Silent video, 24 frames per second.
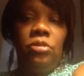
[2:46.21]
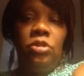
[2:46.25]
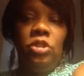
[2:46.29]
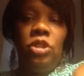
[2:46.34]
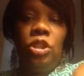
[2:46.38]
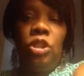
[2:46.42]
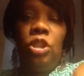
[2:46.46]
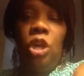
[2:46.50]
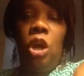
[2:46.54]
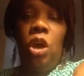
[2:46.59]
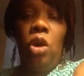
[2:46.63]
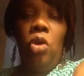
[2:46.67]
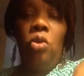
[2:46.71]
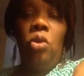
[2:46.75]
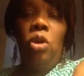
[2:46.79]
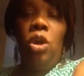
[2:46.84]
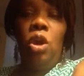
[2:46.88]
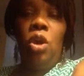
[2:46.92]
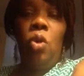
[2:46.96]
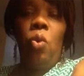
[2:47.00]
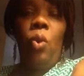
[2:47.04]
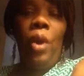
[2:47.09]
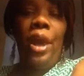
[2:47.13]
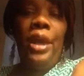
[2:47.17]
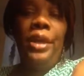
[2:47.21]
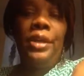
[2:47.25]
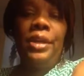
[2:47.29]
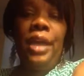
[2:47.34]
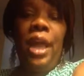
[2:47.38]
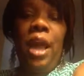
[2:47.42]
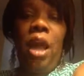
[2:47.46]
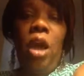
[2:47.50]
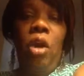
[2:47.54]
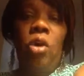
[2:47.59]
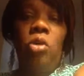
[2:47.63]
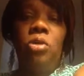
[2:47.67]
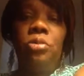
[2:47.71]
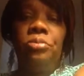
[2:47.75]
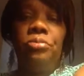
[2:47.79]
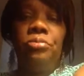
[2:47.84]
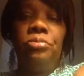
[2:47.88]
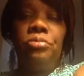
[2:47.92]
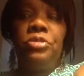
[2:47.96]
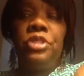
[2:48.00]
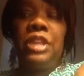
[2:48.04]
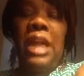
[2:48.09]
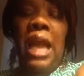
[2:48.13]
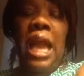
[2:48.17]
You know, right now,
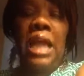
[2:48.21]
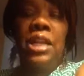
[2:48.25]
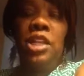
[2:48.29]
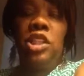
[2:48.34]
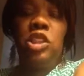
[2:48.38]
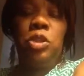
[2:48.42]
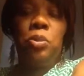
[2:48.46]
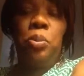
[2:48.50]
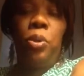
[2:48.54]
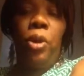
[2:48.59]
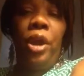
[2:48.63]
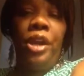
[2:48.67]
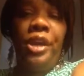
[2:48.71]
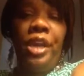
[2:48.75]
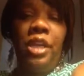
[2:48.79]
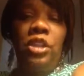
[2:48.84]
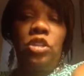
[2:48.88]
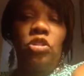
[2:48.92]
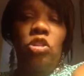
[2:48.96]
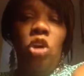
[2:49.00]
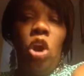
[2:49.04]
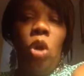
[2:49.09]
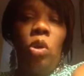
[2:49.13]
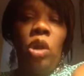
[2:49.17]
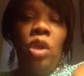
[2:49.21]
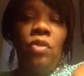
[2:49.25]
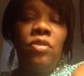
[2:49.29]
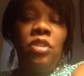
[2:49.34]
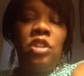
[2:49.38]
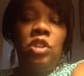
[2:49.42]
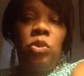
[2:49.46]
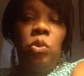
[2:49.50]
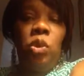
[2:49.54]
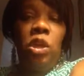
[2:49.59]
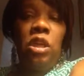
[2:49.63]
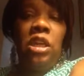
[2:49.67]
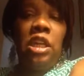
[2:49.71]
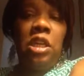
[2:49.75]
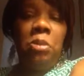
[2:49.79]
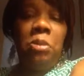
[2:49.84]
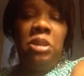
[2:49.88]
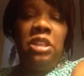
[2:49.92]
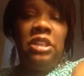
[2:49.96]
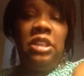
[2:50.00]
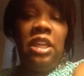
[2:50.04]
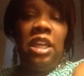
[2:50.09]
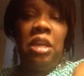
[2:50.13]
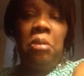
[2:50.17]
I just pray that God will let this will let it
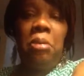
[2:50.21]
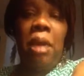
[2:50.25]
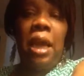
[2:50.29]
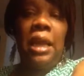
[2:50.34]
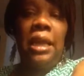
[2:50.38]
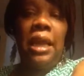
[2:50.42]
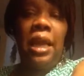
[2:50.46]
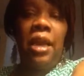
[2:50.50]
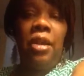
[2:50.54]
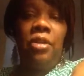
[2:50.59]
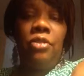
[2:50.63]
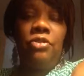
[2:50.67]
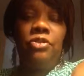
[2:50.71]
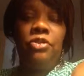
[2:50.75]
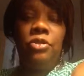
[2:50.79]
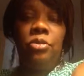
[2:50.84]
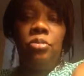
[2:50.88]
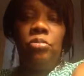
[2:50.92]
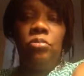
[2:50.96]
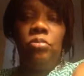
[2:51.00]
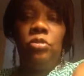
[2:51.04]
be done in my life.